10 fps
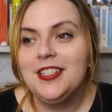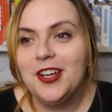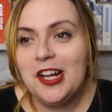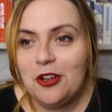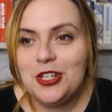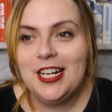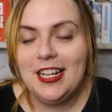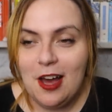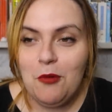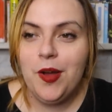
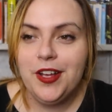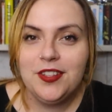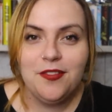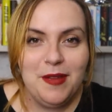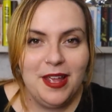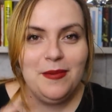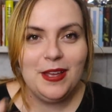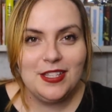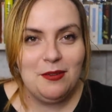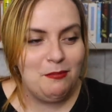psychologically, that works for me
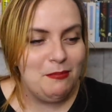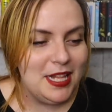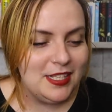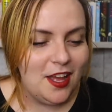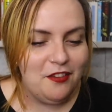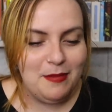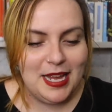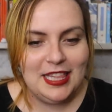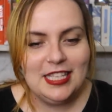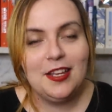because it means that I've
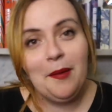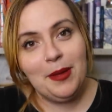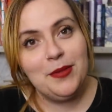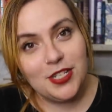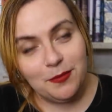made this commitment